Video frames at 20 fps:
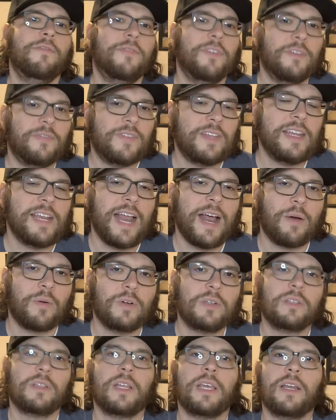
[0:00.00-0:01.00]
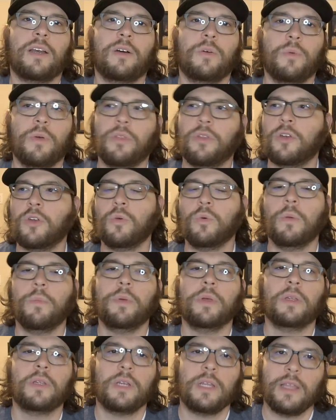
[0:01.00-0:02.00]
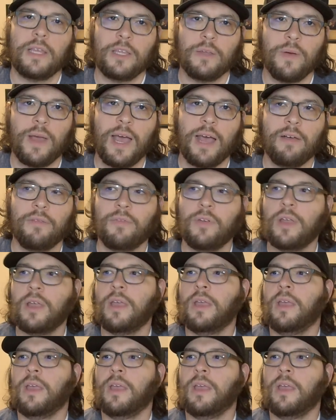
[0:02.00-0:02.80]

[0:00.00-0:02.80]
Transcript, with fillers: 15 hours later with a new ability that you have